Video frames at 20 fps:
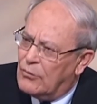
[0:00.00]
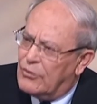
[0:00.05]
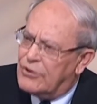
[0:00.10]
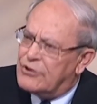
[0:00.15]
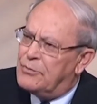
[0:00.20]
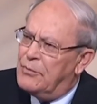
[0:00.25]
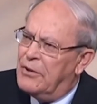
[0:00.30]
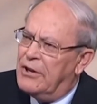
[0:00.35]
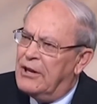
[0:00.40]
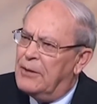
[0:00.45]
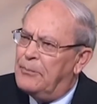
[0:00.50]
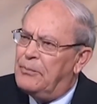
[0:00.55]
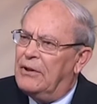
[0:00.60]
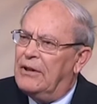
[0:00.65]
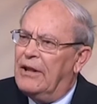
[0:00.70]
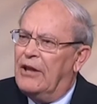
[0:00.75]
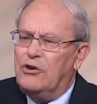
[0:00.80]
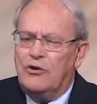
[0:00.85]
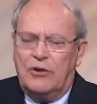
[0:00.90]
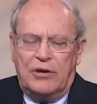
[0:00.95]
Was
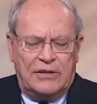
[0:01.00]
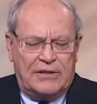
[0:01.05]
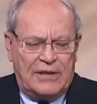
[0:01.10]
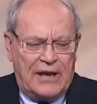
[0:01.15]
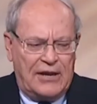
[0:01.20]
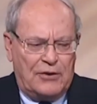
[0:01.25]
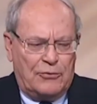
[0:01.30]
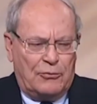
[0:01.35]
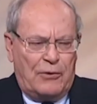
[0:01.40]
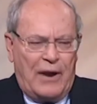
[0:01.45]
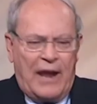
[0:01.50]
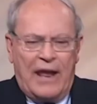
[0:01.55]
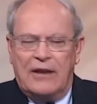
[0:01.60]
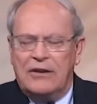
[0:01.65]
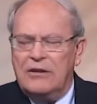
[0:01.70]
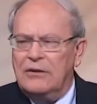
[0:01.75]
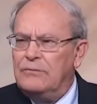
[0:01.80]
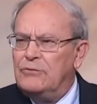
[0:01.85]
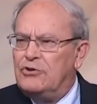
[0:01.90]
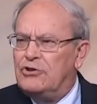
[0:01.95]
manipulated. You could take
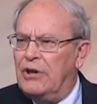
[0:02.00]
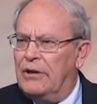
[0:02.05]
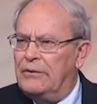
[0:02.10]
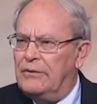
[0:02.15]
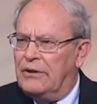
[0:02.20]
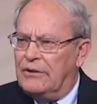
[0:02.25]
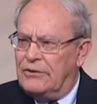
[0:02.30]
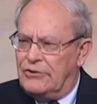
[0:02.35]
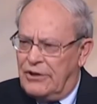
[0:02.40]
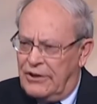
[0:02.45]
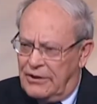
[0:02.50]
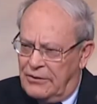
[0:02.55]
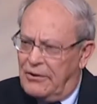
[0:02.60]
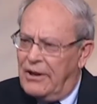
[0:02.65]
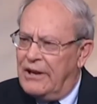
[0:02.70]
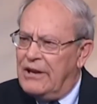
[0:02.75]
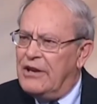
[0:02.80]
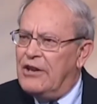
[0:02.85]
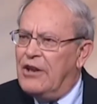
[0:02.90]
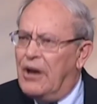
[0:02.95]
random gen
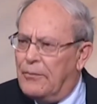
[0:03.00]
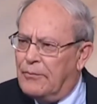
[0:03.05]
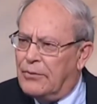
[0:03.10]
generated mm.